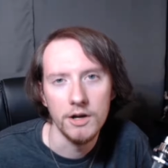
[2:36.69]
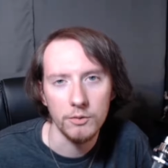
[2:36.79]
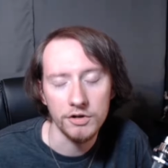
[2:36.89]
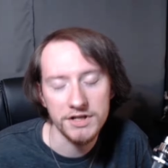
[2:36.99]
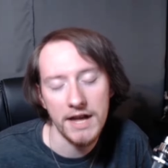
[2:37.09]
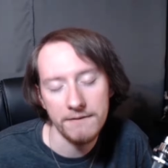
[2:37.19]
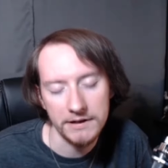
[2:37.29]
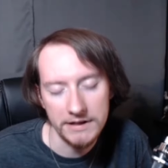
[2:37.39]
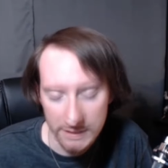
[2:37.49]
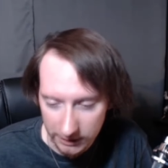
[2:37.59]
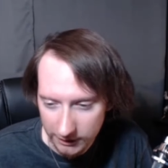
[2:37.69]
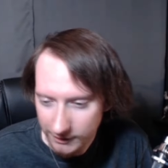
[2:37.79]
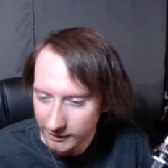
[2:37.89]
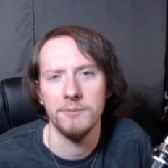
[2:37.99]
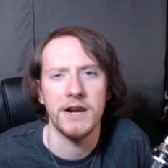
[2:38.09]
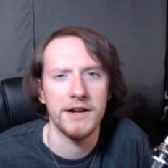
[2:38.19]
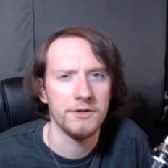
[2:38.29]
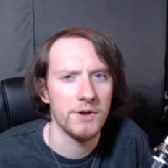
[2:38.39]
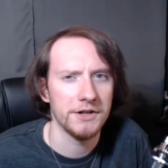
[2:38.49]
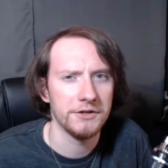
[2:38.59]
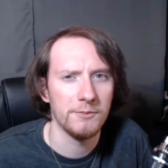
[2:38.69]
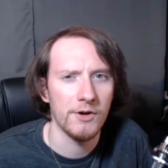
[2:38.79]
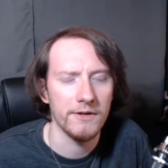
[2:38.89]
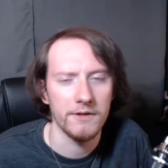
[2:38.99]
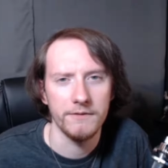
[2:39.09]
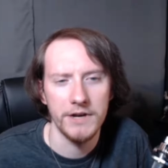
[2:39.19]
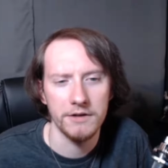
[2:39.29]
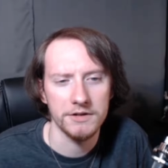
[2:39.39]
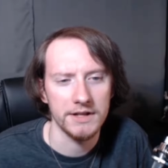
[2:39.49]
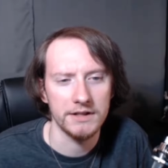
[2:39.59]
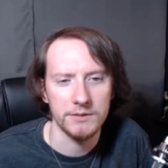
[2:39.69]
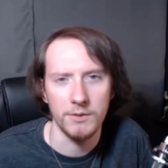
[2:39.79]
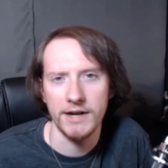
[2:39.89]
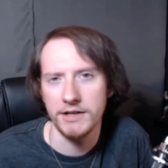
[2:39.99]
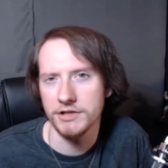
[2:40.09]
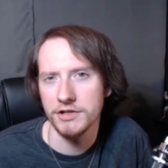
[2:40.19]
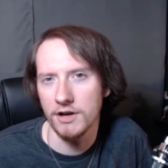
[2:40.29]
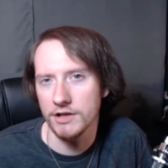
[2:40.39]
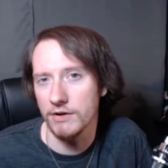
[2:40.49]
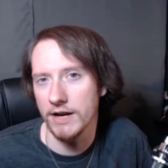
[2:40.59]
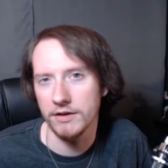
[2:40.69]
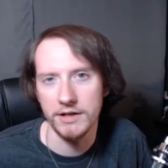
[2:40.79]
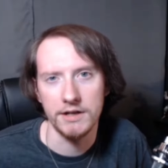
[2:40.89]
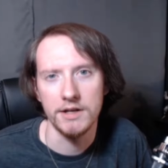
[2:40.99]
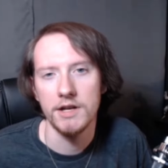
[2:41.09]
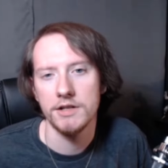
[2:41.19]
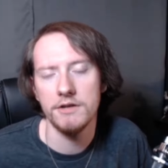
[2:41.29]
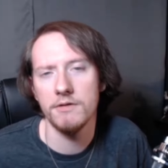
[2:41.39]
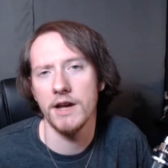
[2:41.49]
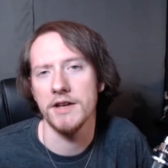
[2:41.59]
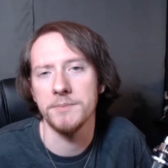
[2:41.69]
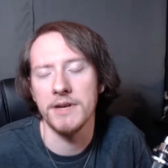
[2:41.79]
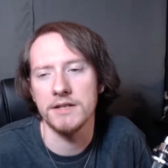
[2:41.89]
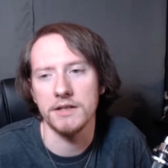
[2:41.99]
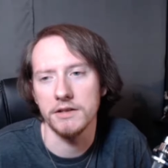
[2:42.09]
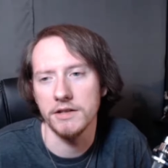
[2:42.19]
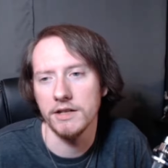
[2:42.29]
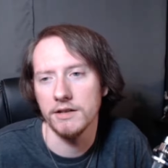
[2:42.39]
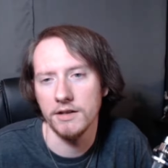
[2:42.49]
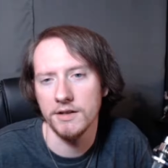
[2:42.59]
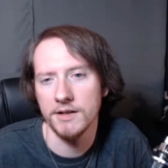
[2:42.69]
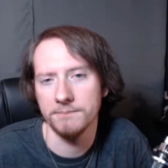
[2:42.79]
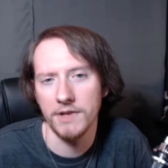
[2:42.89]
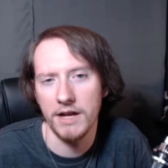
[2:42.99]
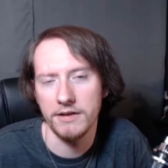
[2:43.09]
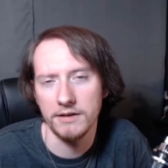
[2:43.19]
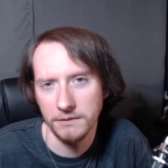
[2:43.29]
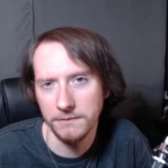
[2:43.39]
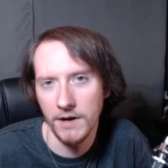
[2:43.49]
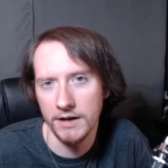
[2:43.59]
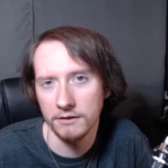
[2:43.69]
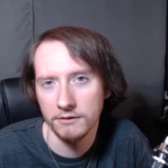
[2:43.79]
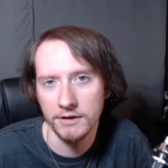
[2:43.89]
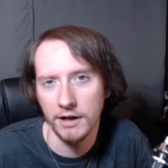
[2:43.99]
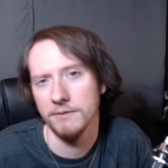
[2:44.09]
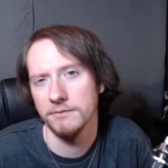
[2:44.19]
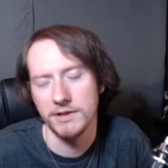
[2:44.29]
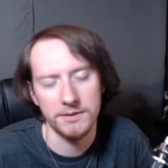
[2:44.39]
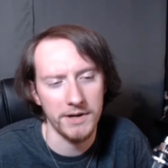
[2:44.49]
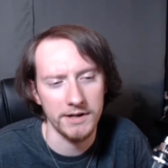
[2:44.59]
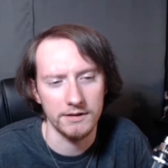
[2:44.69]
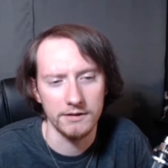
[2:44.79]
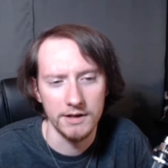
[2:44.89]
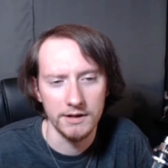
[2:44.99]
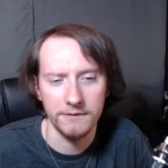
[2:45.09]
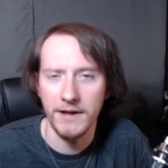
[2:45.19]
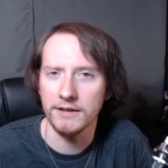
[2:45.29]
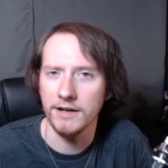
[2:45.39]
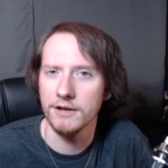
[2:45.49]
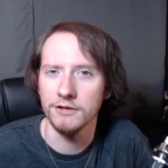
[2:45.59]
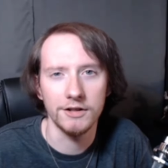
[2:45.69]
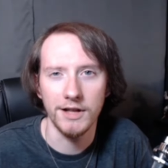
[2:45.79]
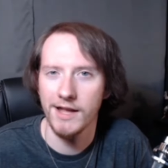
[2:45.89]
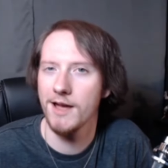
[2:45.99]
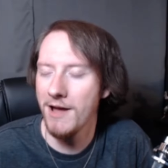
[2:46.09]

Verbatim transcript: we'll just have to deal. Uh, but I do want to do more videos like this where I can just talk directly to you guys. Basically, um, I think they're fun, uh, despite the fact that I don't look like I'm